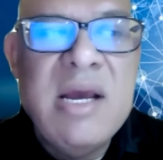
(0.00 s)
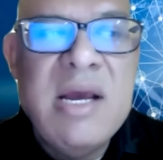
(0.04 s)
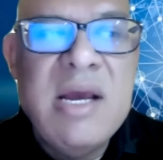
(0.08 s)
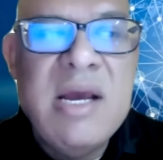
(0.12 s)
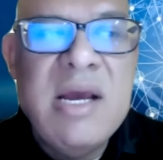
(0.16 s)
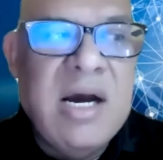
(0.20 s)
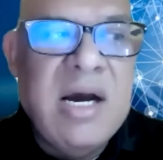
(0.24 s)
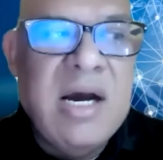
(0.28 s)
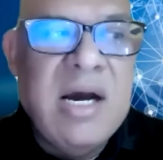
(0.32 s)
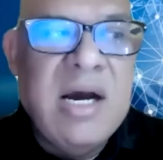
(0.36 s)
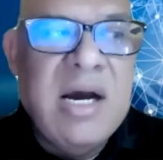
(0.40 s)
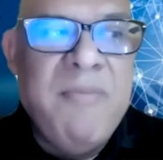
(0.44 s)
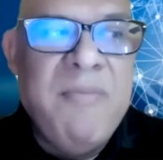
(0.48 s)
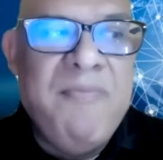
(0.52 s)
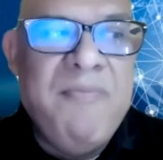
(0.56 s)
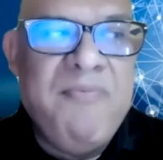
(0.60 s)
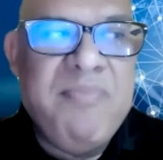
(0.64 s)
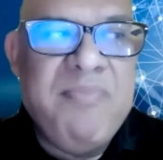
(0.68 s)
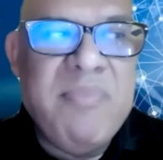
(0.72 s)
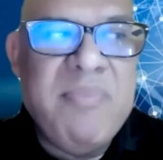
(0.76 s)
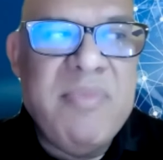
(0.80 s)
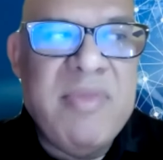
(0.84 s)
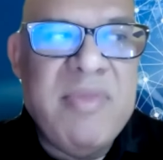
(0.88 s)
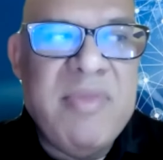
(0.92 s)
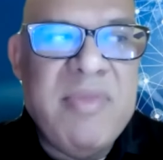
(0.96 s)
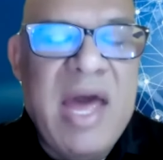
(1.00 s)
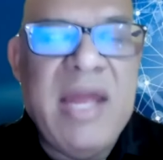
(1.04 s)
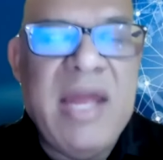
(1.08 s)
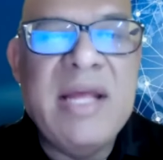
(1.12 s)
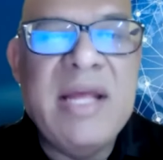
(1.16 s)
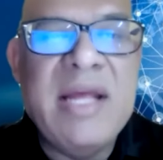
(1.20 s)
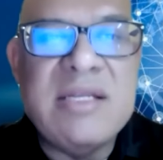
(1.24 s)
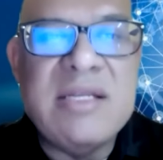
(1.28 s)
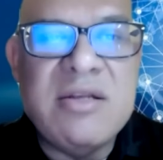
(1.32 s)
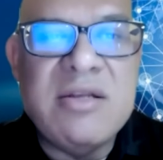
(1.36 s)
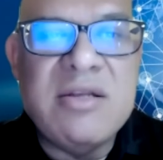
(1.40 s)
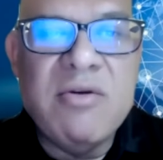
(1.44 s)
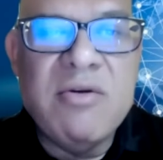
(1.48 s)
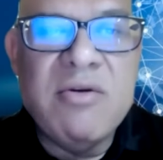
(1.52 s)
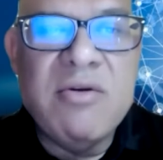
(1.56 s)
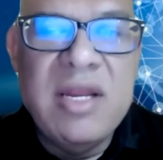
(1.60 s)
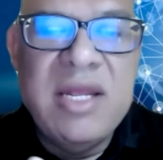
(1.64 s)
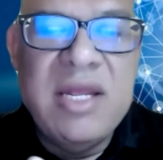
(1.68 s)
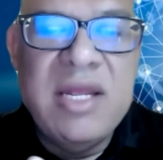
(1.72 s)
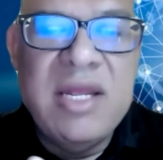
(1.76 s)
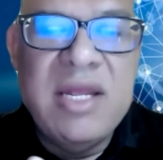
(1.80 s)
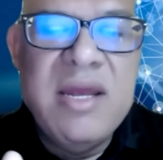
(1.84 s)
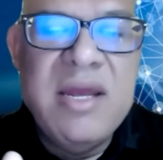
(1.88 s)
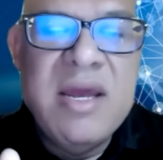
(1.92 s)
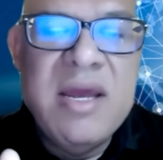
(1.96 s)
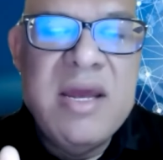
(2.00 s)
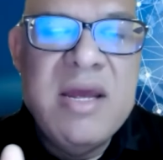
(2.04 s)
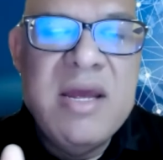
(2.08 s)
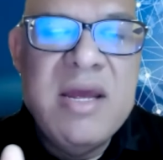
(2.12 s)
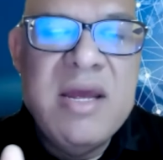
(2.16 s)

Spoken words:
That has certainly